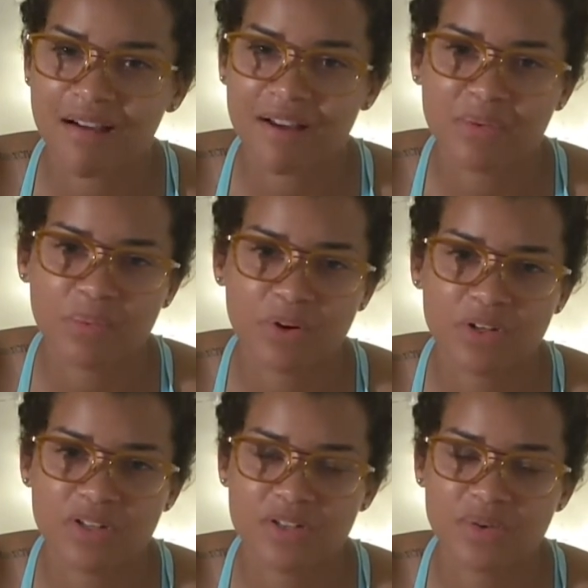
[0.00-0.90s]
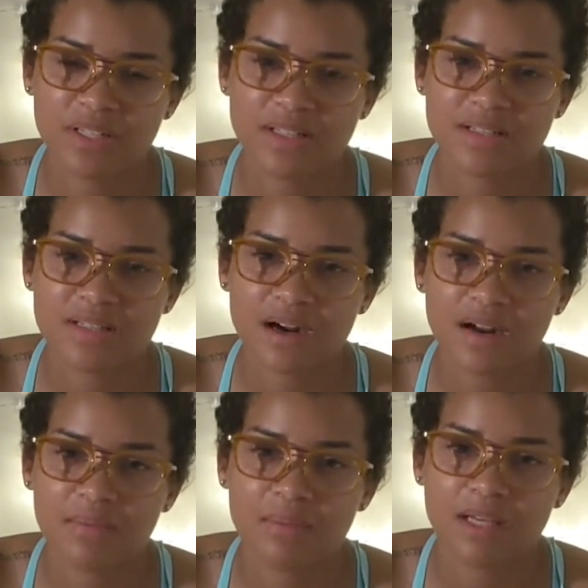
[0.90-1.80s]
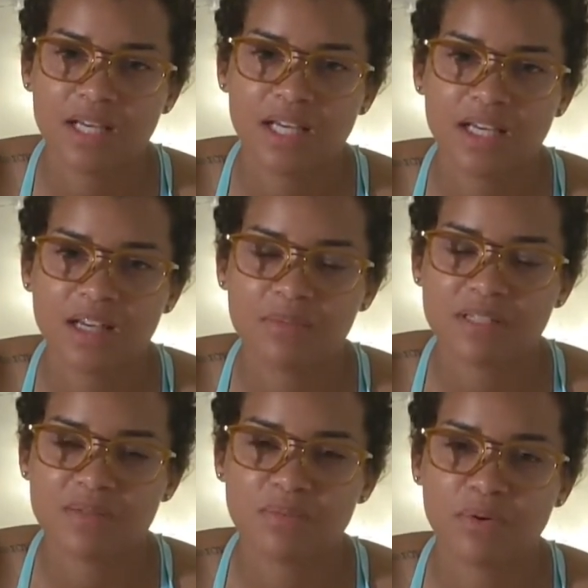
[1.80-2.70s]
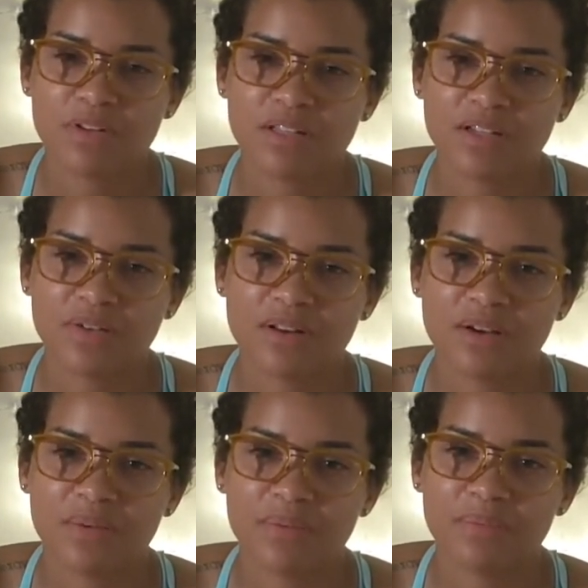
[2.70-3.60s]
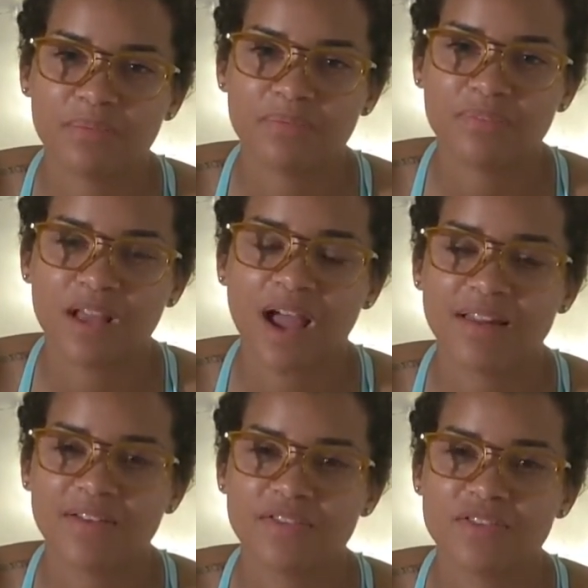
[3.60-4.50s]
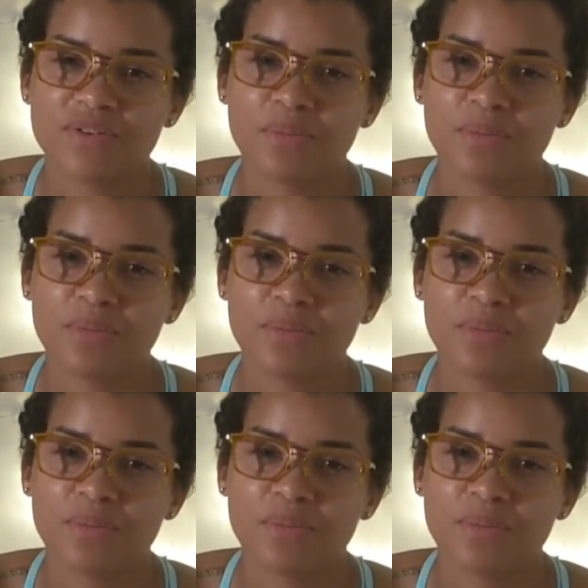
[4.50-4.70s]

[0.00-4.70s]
kind words during this time. It means more than you know. I love you so